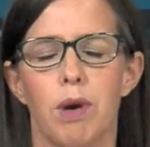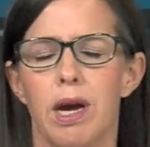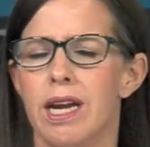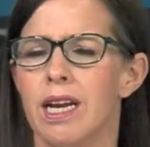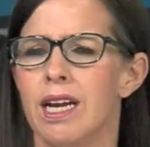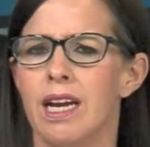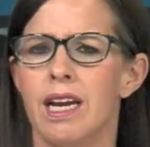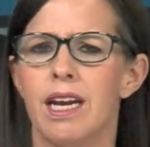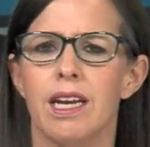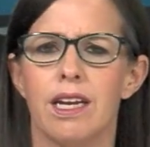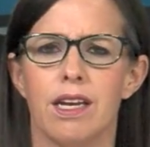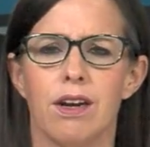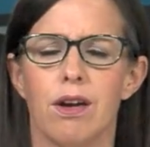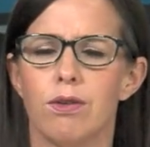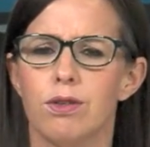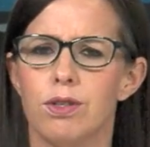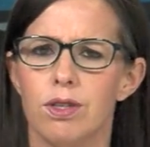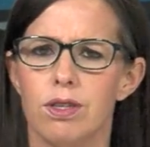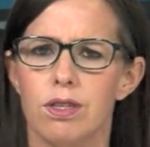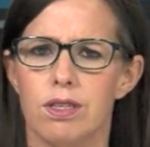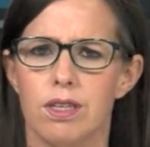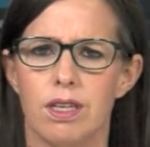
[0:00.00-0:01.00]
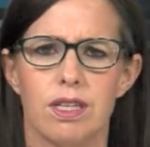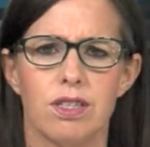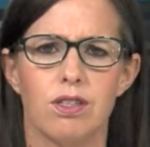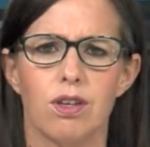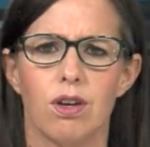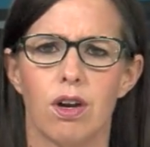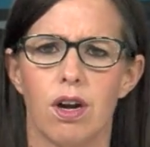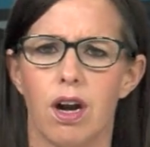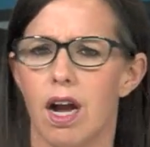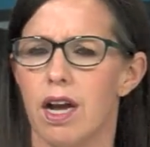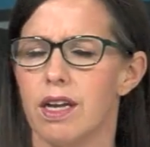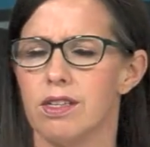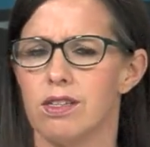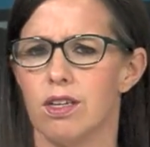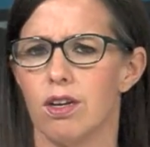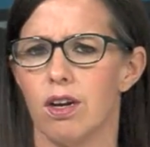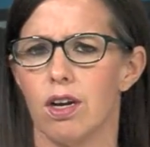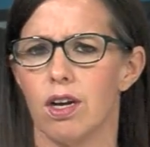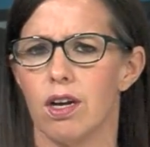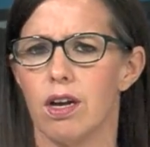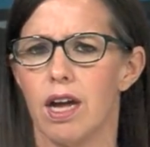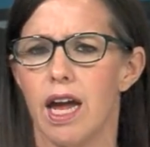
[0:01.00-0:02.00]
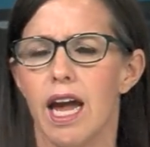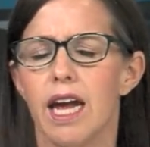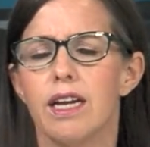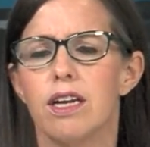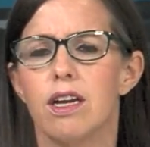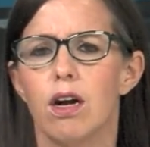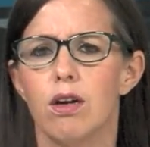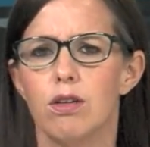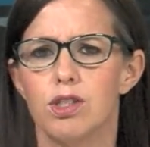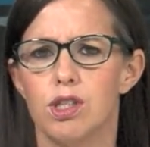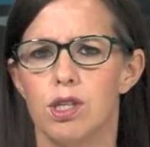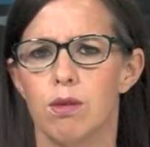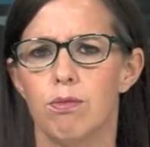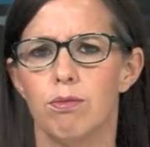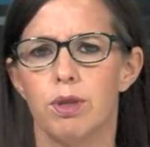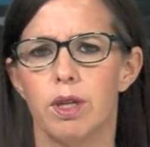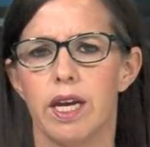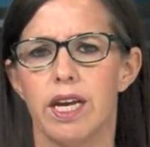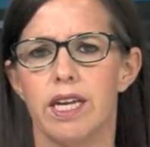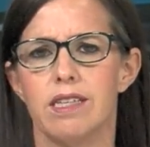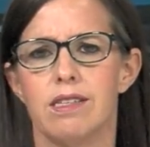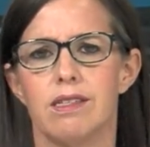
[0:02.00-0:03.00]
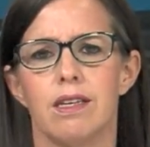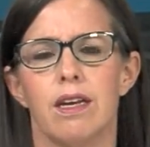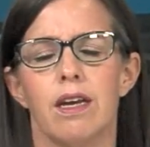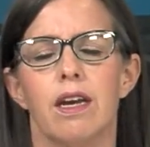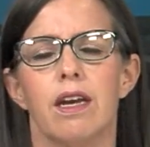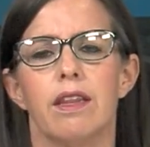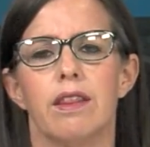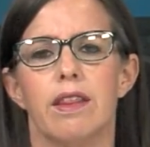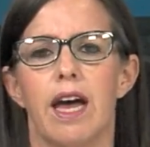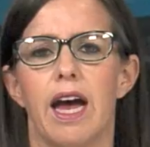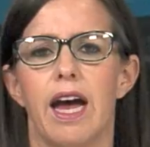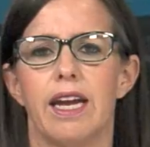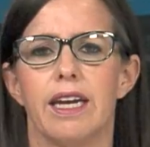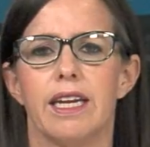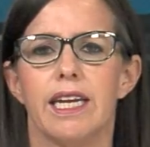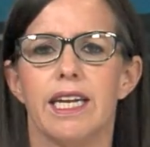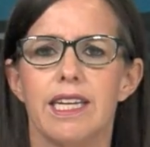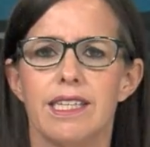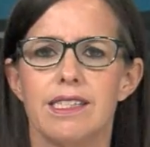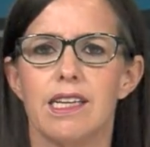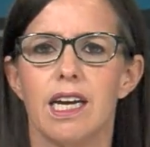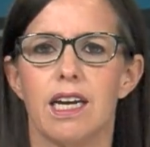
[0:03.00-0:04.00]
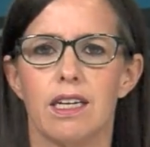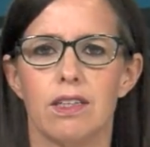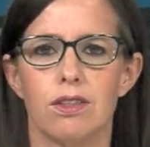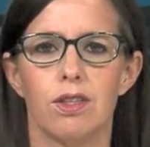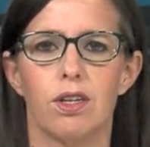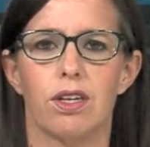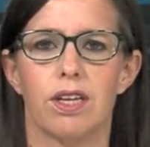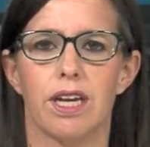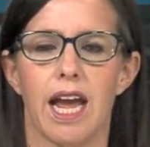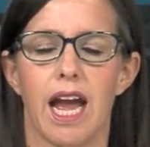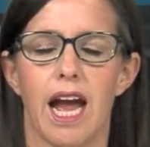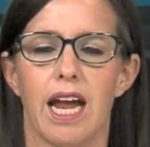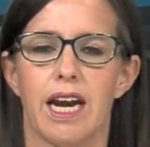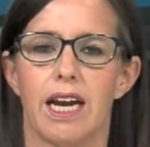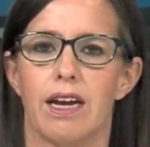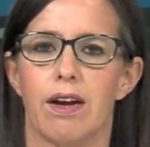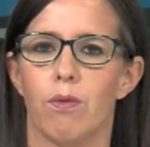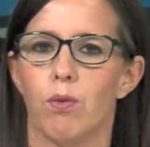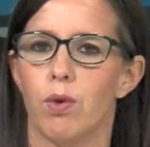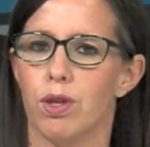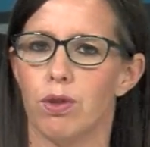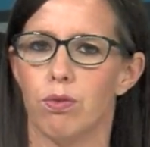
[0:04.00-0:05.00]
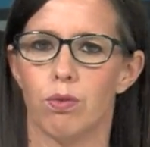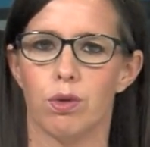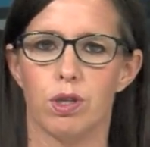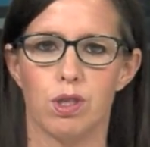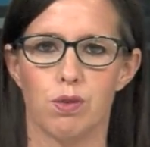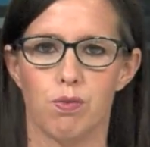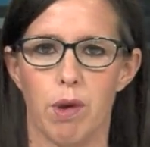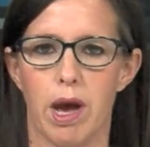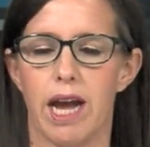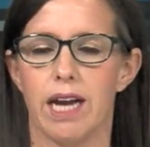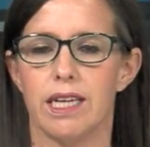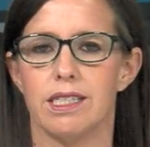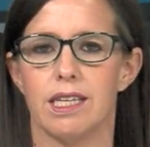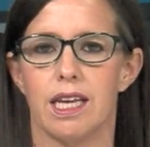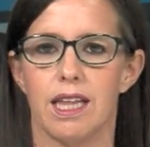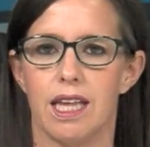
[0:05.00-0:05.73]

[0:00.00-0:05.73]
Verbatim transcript: But you know, do, is there is there a head coach in place that he's going to look at with respect.